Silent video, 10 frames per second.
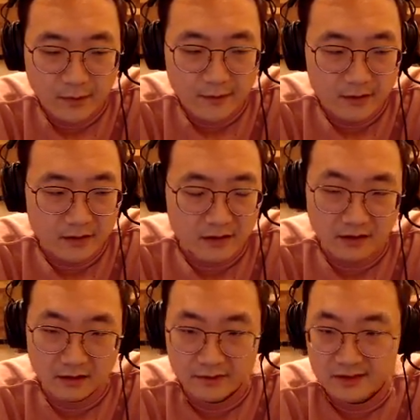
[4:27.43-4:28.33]
they
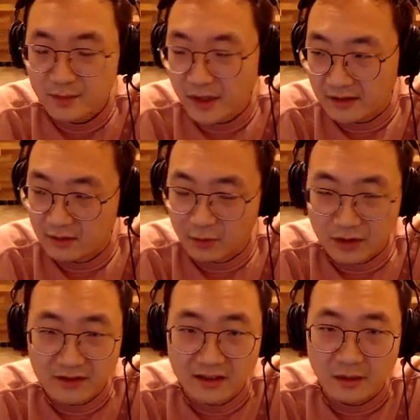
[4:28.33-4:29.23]
respect the work
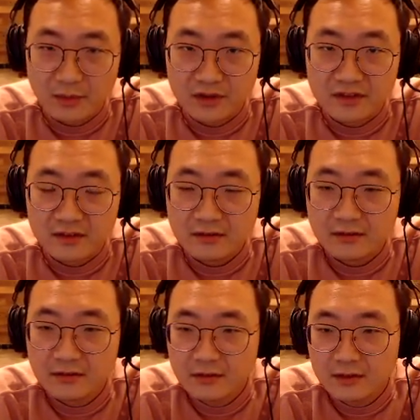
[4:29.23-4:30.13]
that I put in.
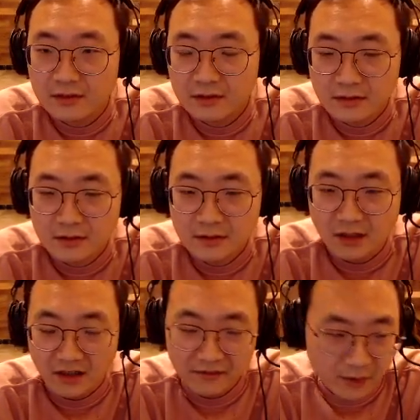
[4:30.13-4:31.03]
I
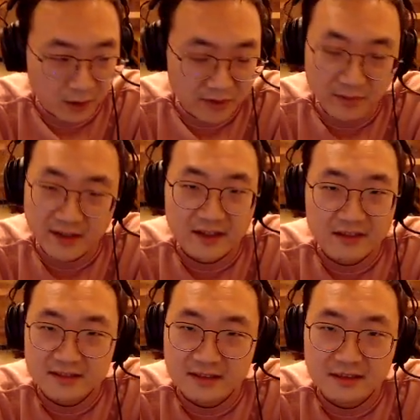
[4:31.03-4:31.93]
farmed my ass
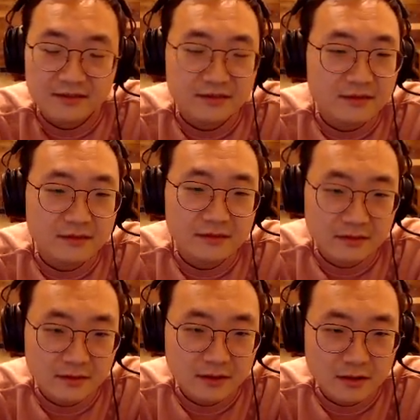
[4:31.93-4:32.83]
off.
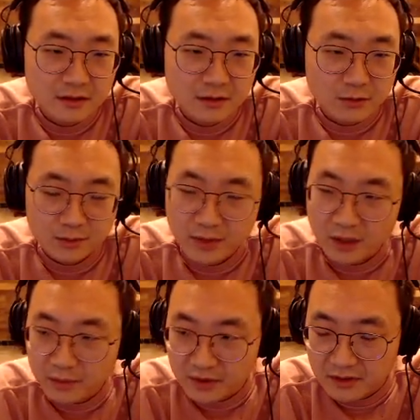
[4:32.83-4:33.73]
We're
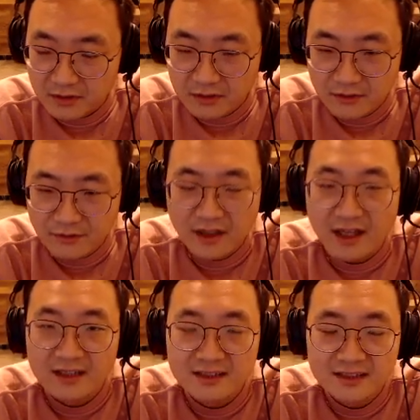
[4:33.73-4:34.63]
pumping
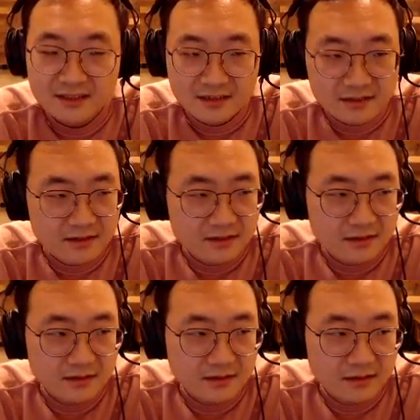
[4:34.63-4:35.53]
flasks,
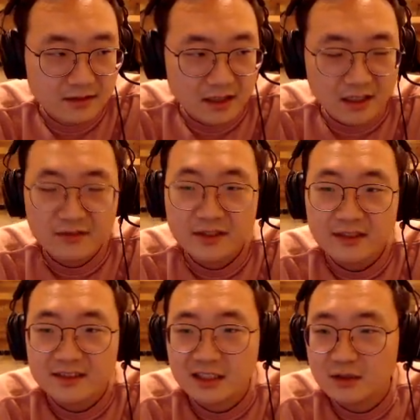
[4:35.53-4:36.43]
every
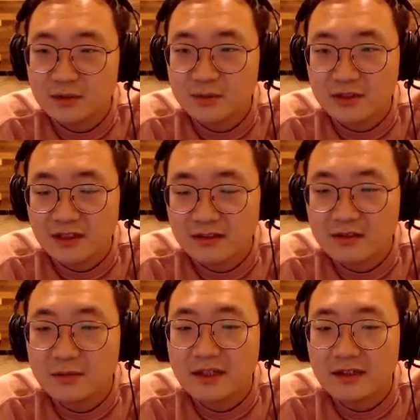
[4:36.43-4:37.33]
consumable known to
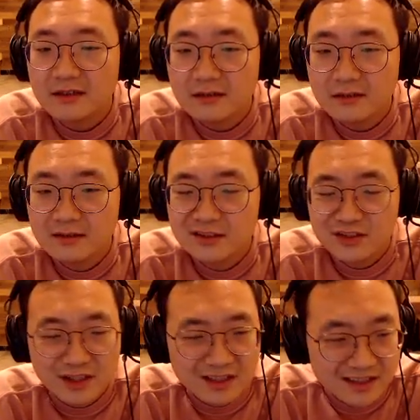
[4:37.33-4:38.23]
man,
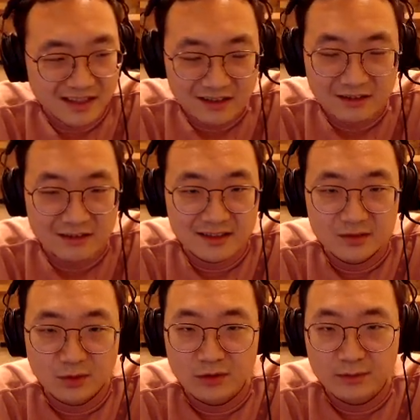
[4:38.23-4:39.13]
trying to get all these
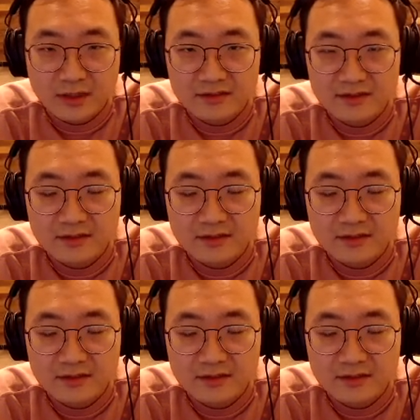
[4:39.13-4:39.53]
world buffs.